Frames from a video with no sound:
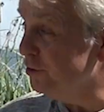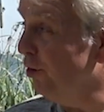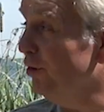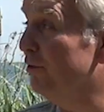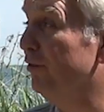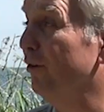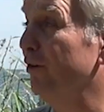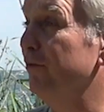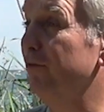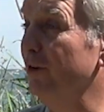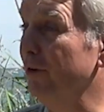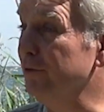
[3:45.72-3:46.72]
talk for
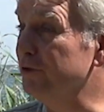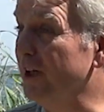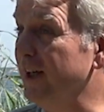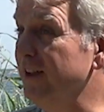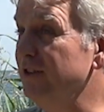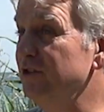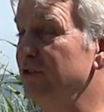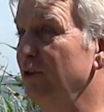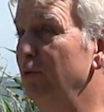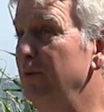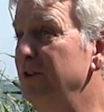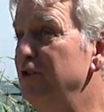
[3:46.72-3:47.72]
Follow the Science,
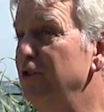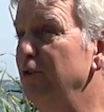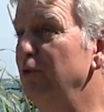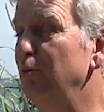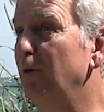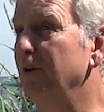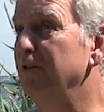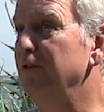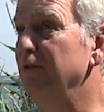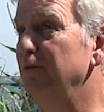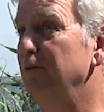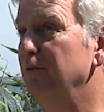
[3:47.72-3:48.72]
on which you want
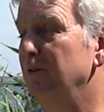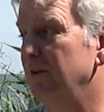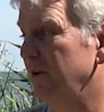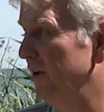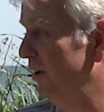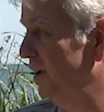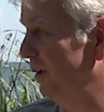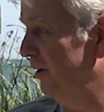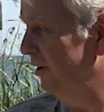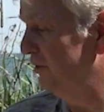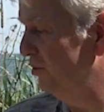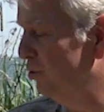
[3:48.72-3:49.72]
to
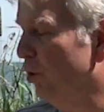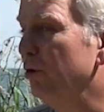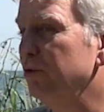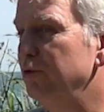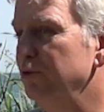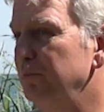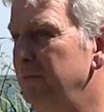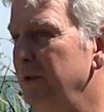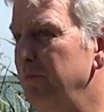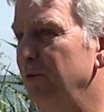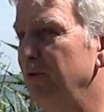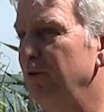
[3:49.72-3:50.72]
talk to
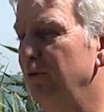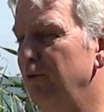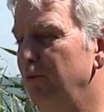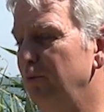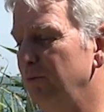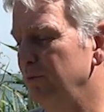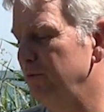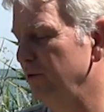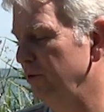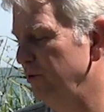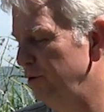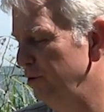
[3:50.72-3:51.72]
people who
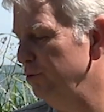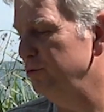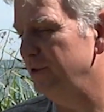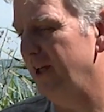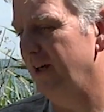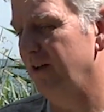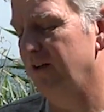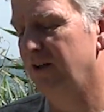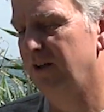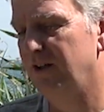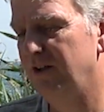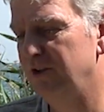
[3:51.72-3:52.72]
use their
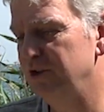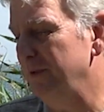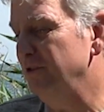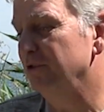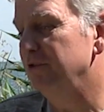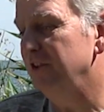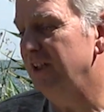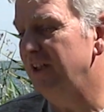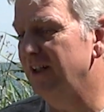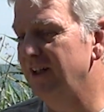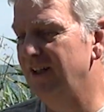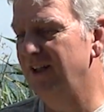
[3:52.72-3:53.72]
specialty
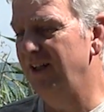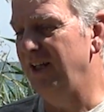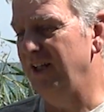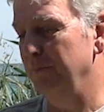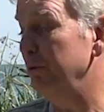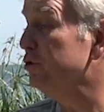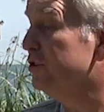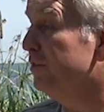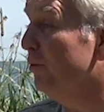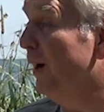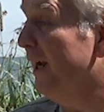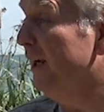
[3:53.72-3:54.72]
in a positive
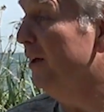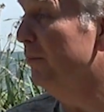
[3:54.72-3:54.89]
way.